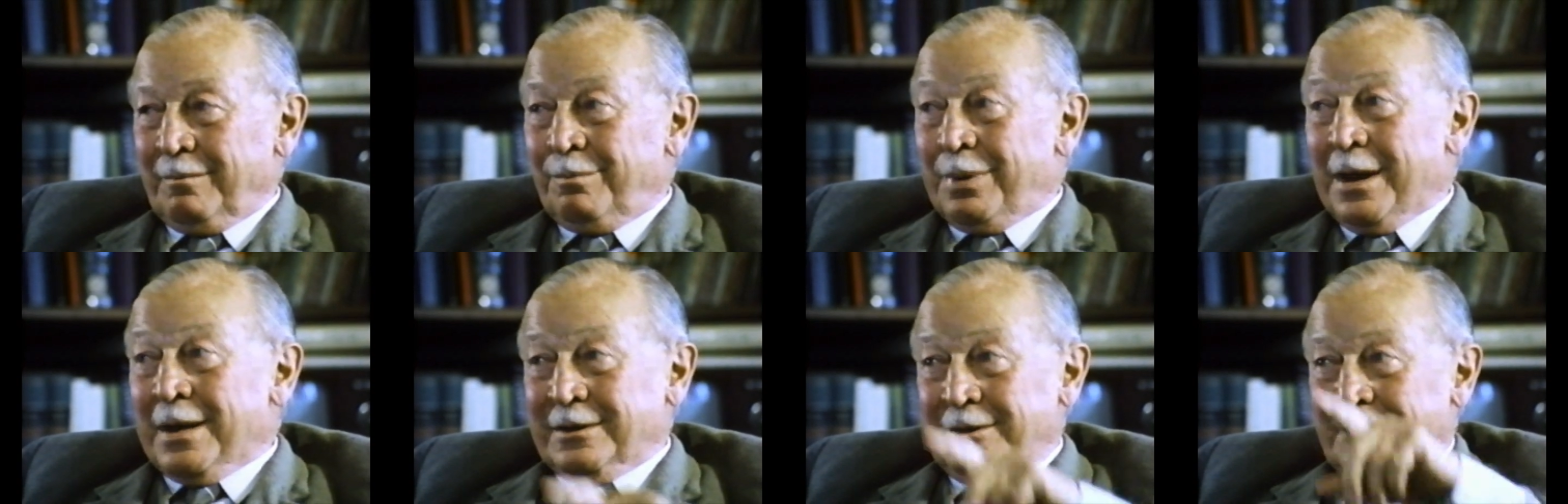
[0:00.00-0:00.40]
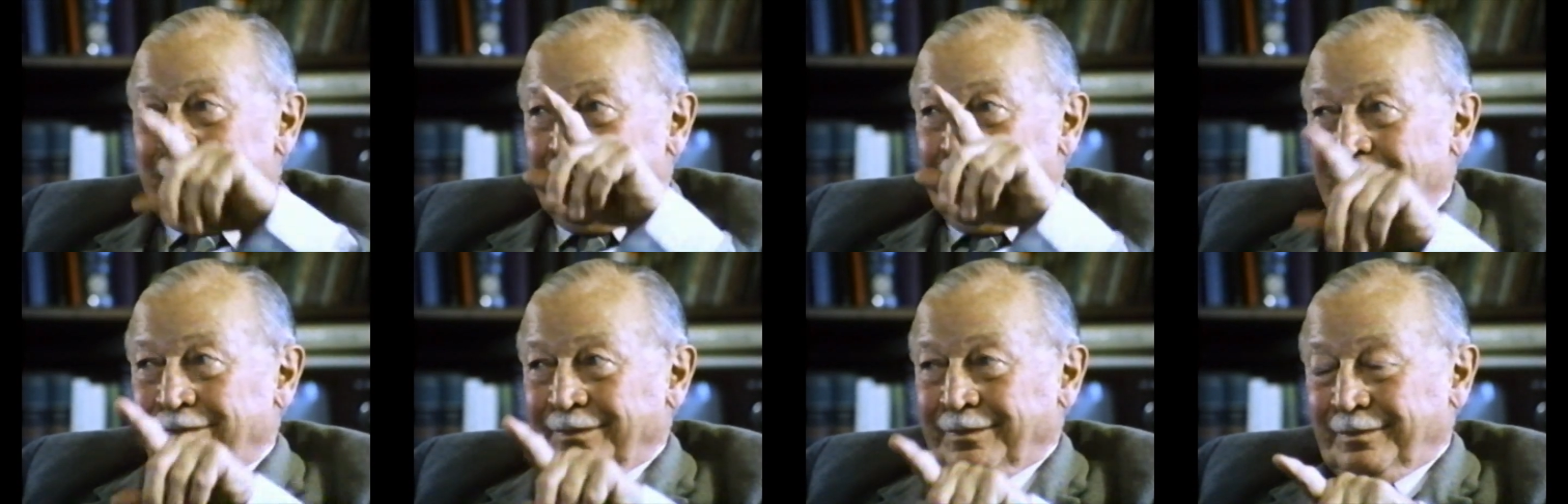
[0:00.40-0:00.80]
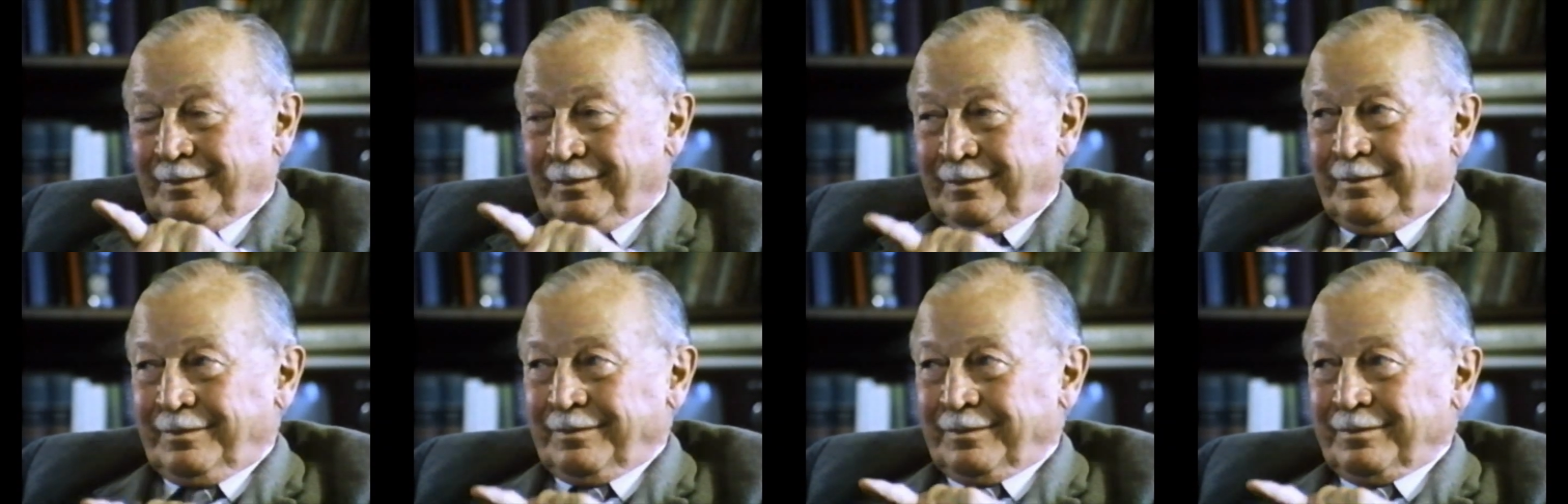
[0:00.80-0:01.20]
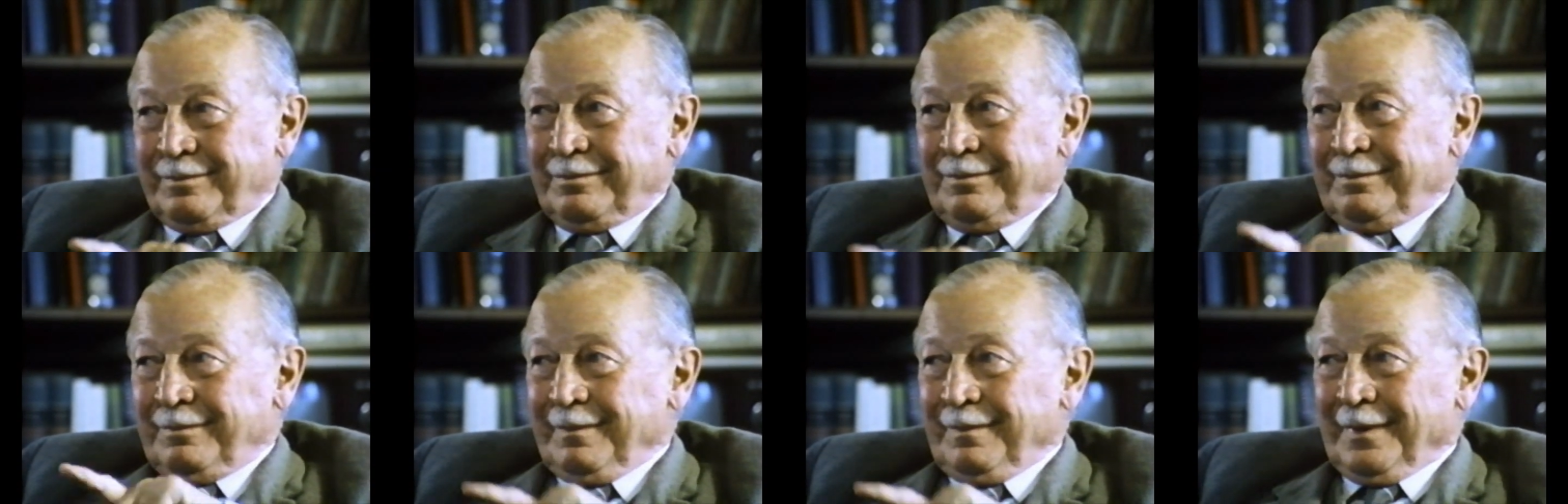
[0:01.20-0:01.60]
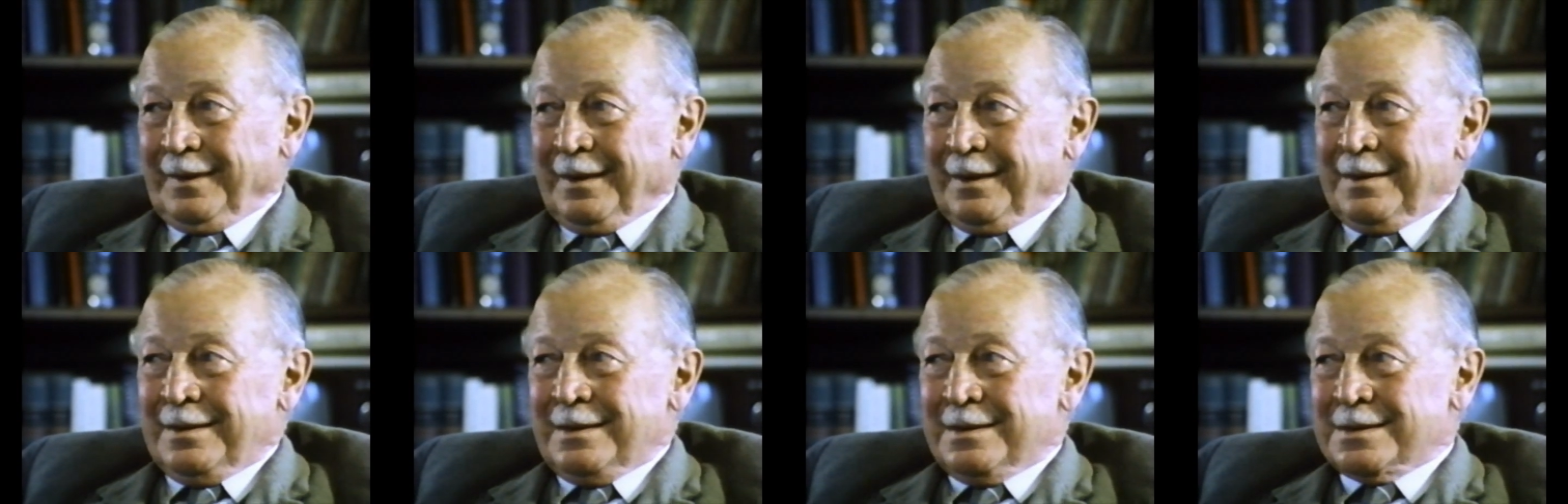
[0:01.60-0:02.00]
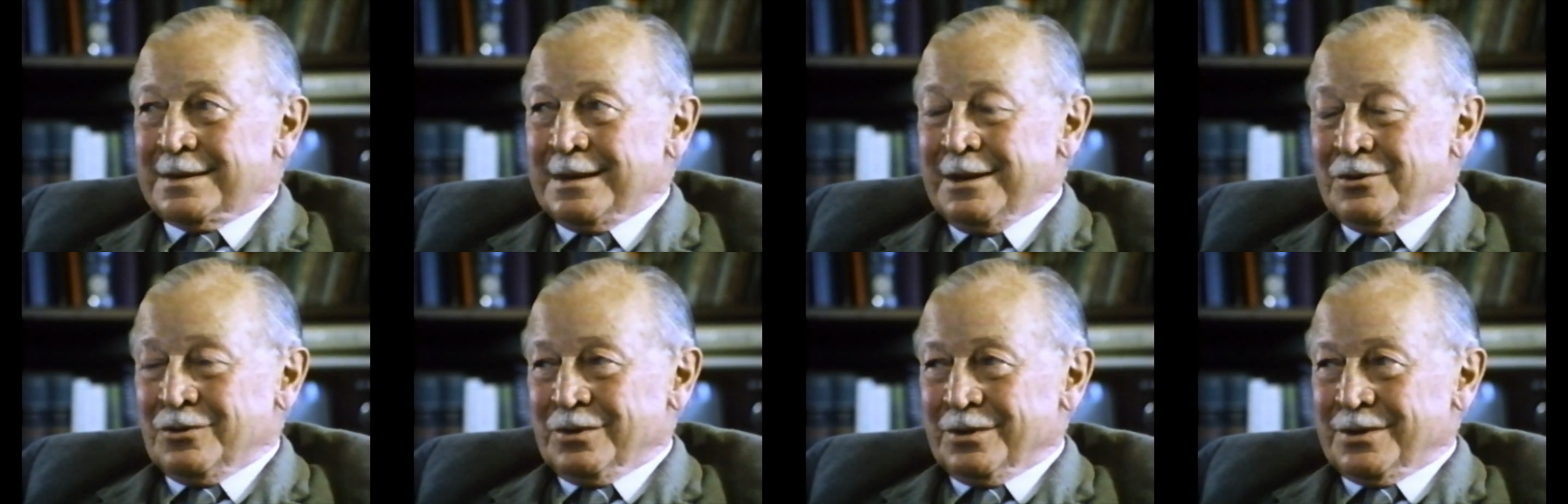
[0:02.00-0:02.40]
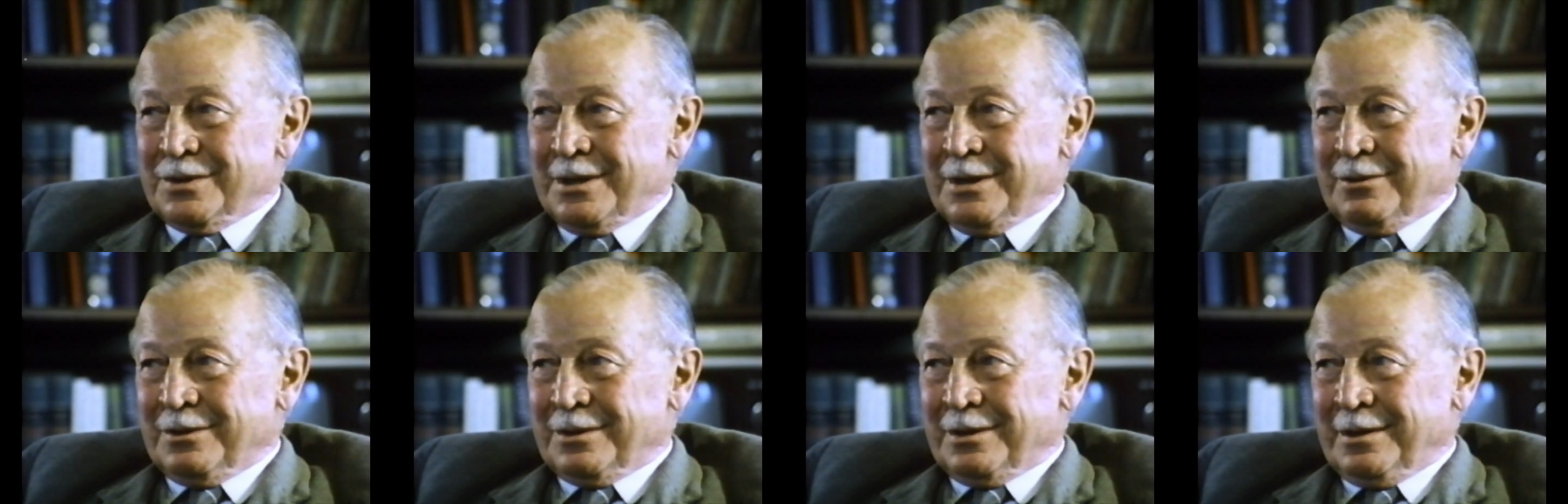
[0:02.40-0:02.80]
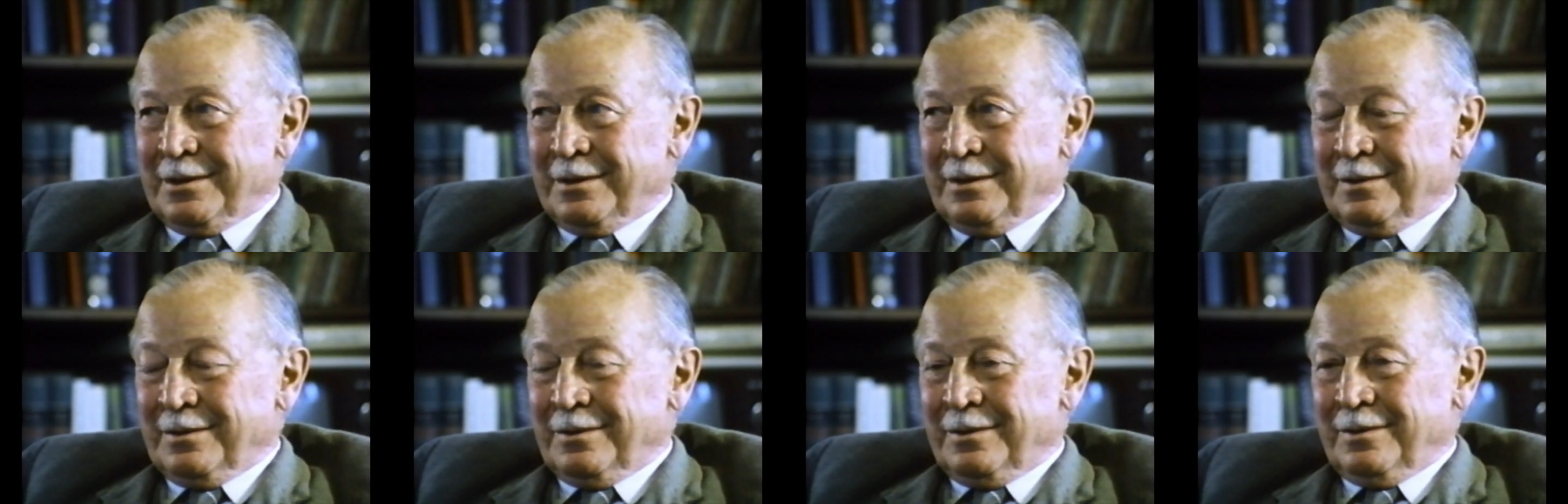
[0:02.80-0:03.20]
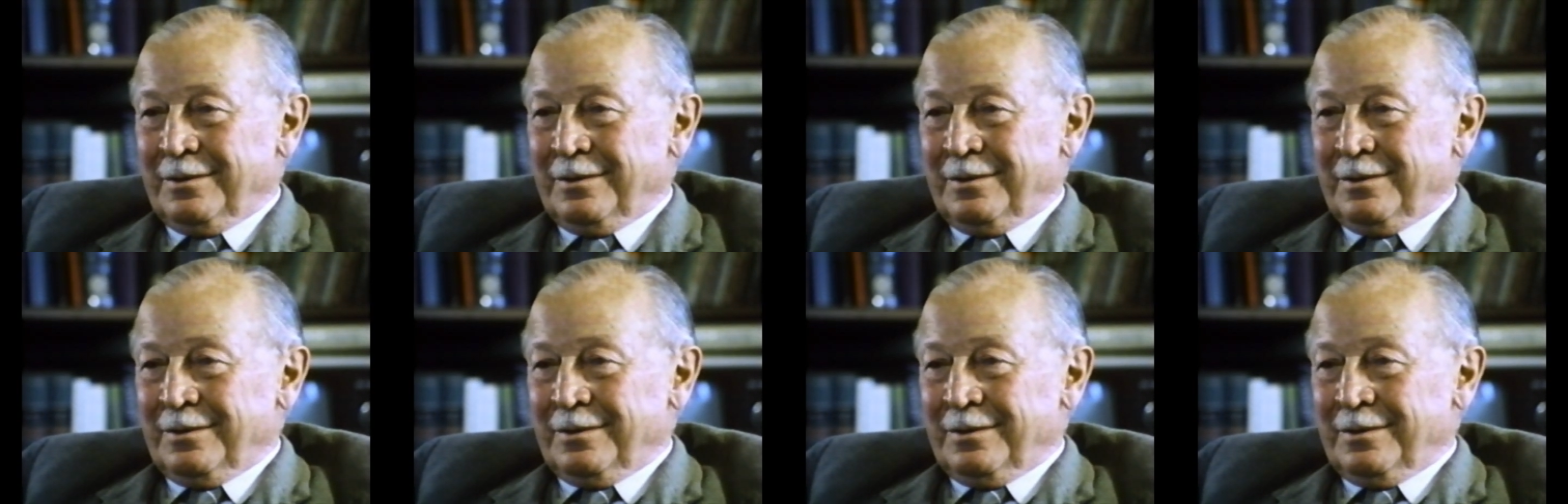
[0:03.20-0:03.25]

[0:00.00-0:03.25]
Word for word: But the essential soldier